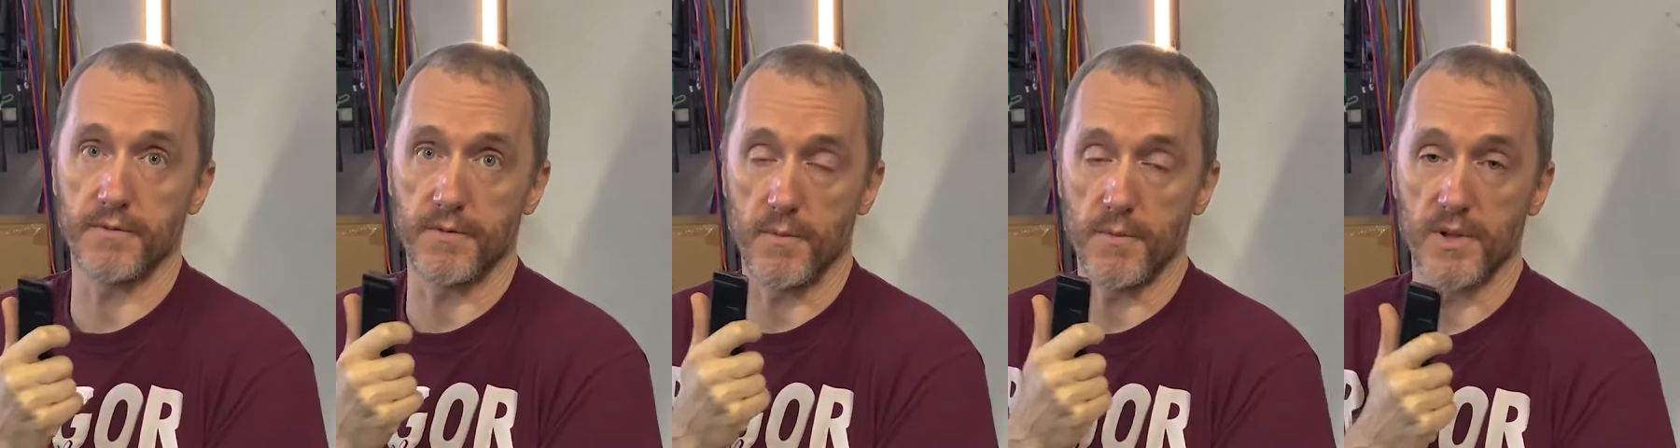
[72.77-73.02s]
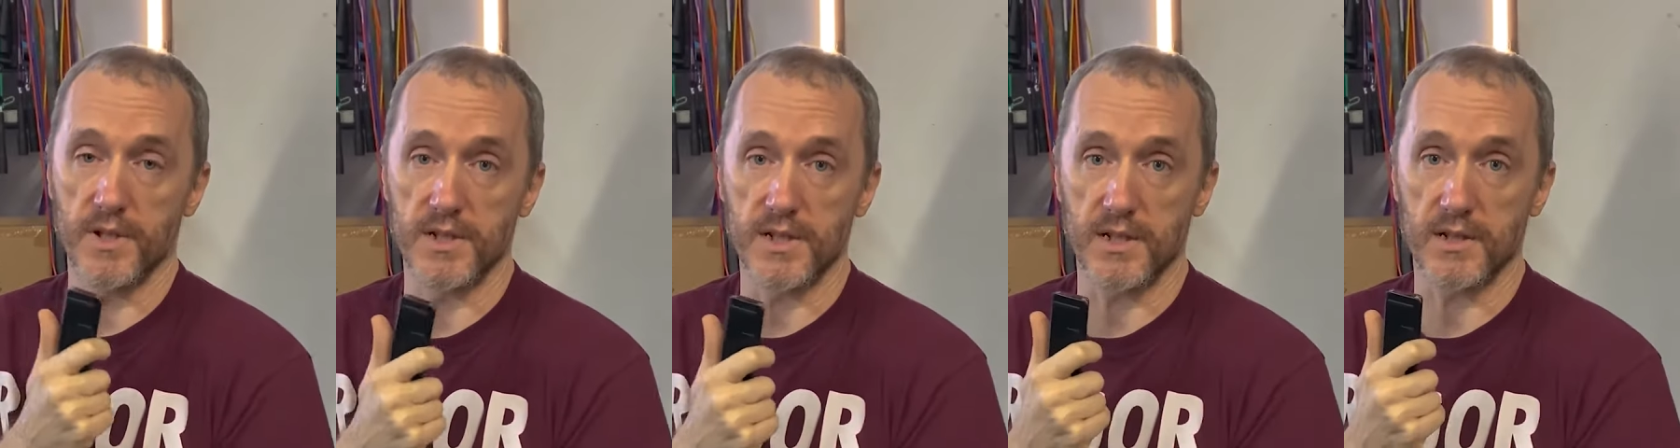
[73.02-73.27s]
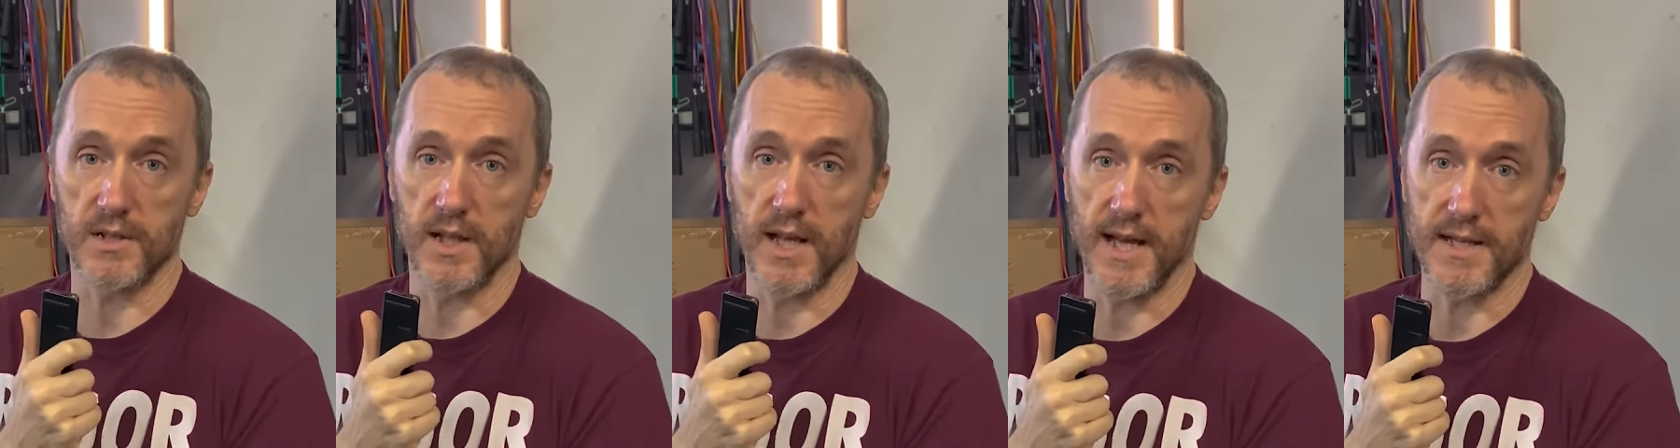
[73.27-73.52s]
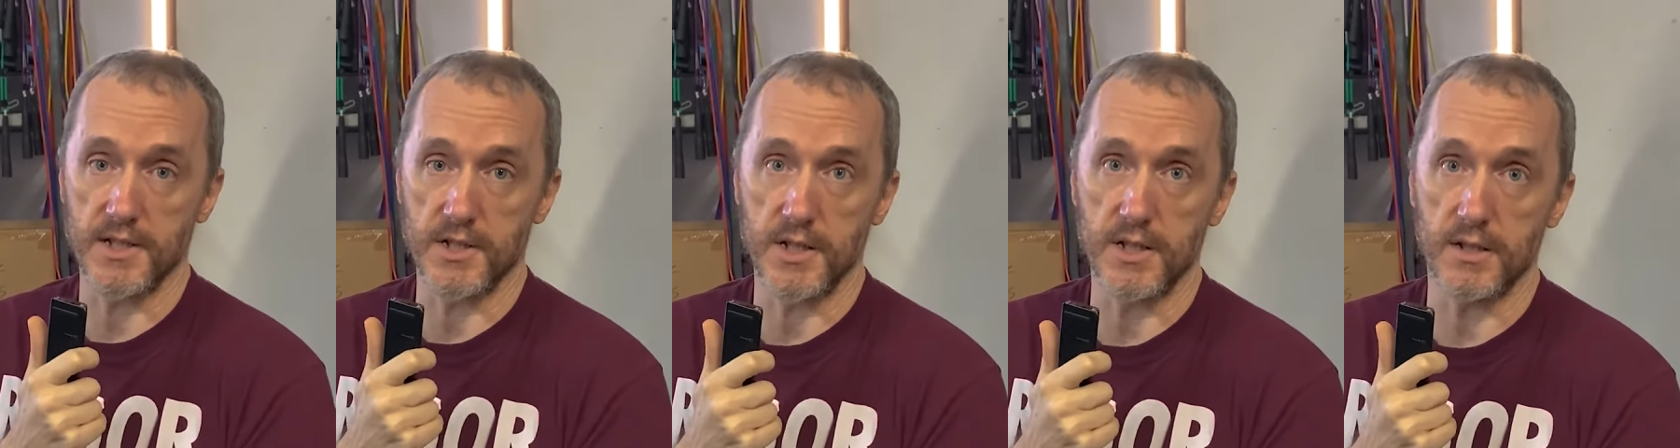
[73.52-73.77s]
from this
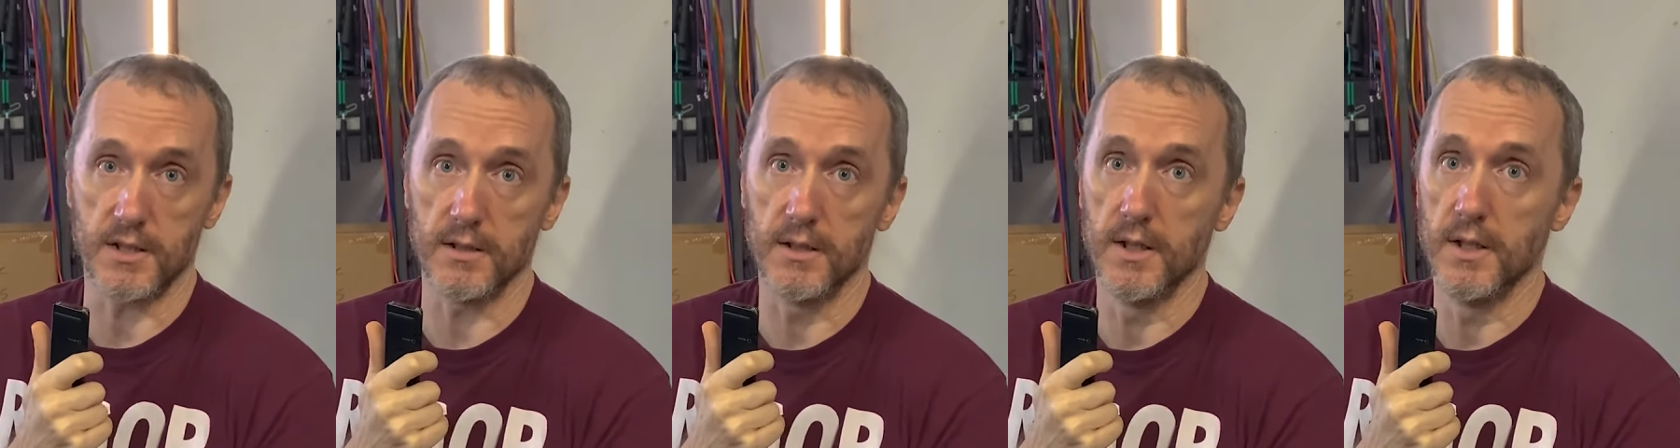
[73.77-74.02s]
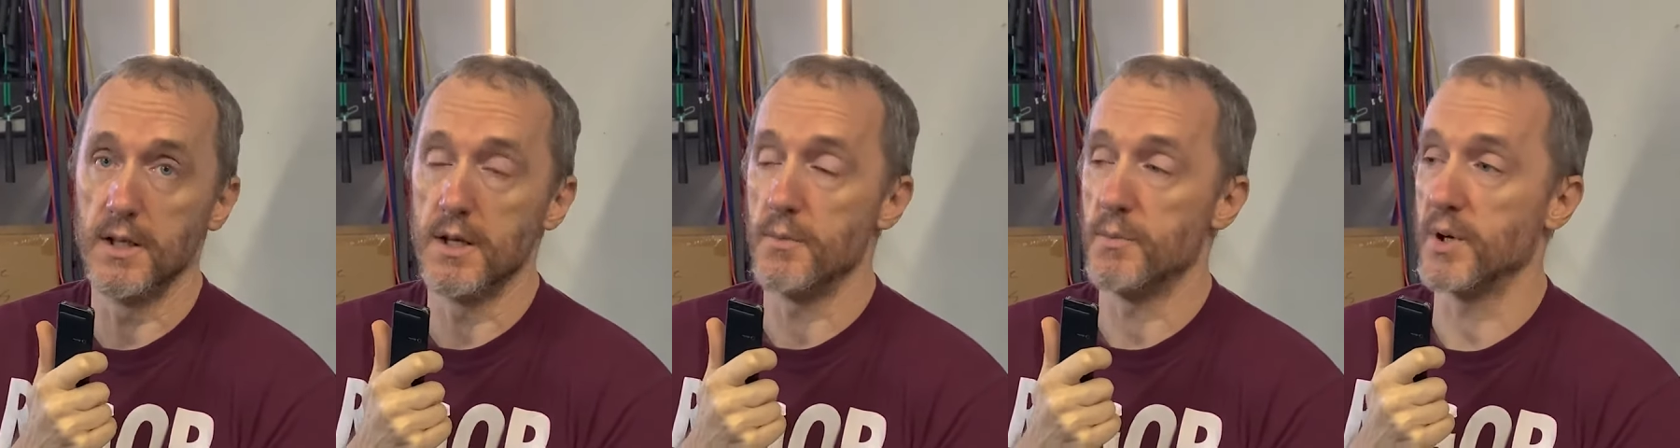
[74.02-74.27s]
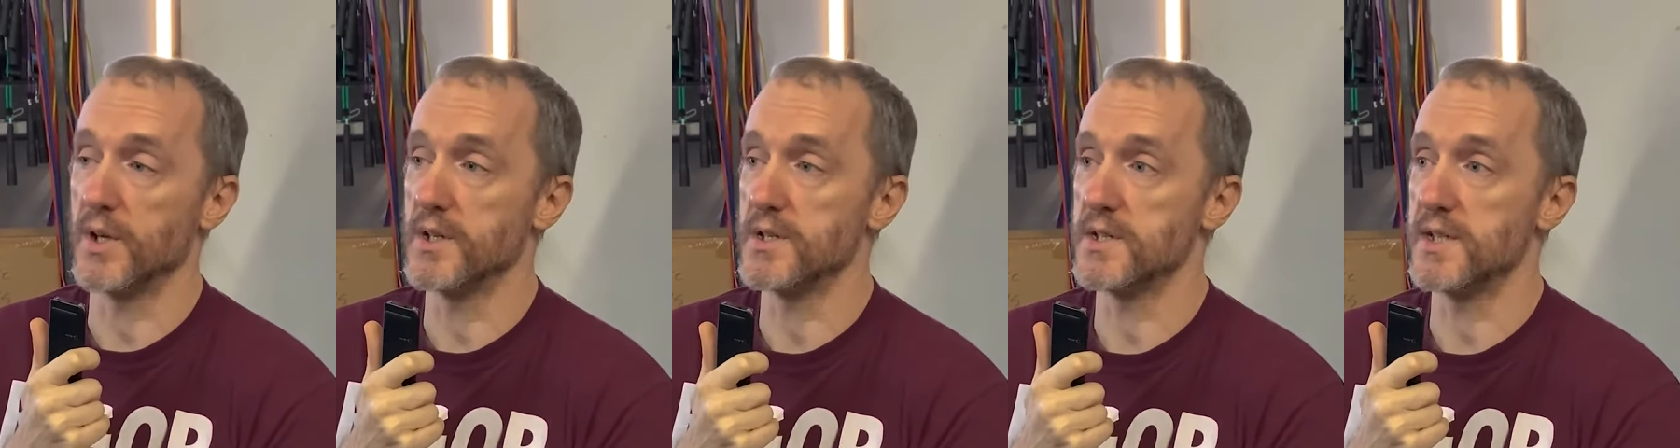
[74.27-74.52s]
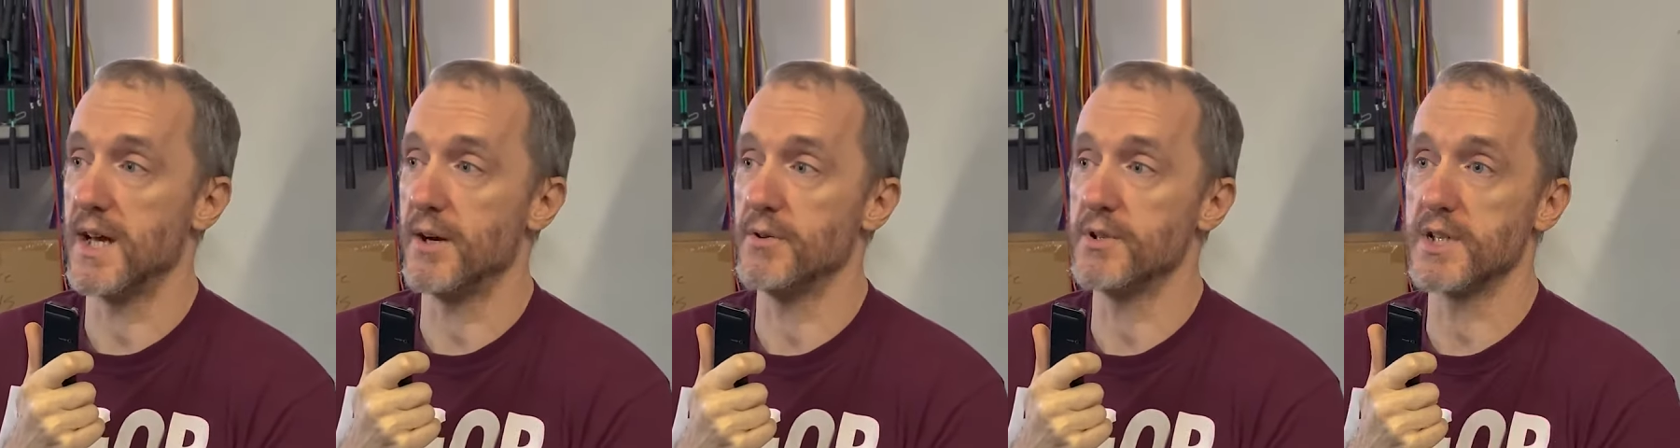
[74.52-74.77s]
last year because
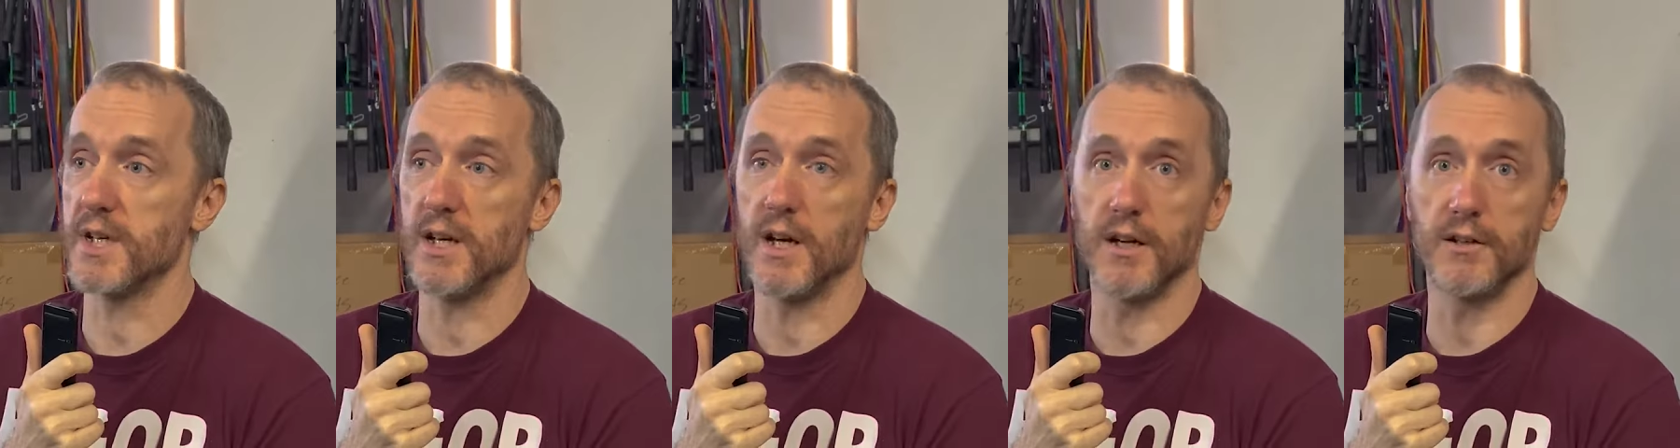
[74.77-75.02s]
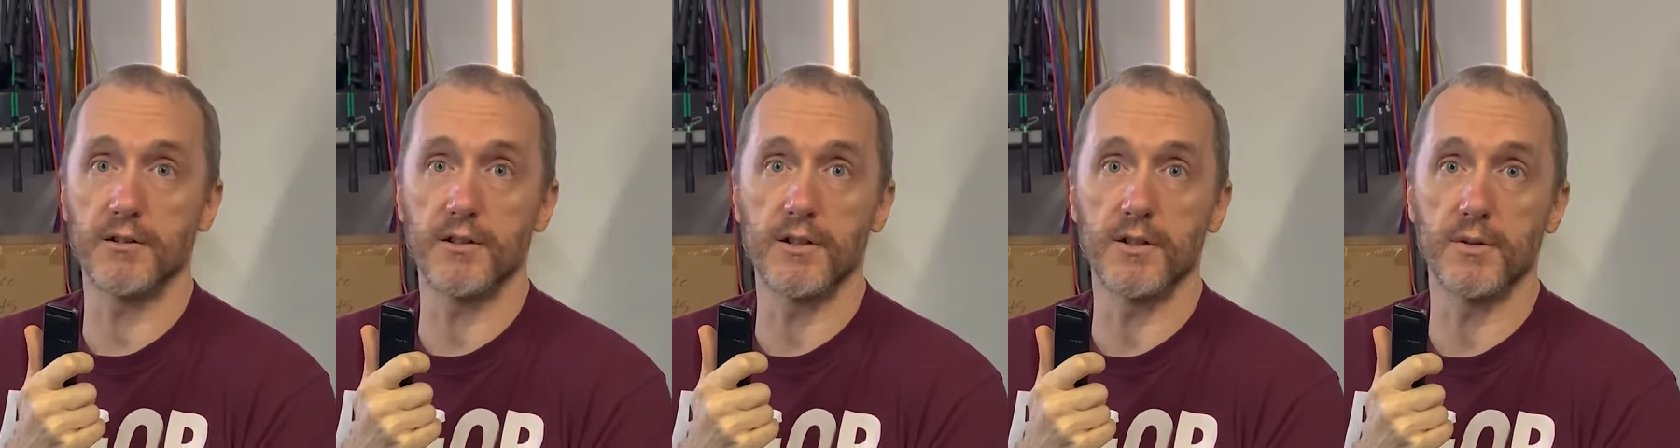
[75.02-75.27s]
that was 100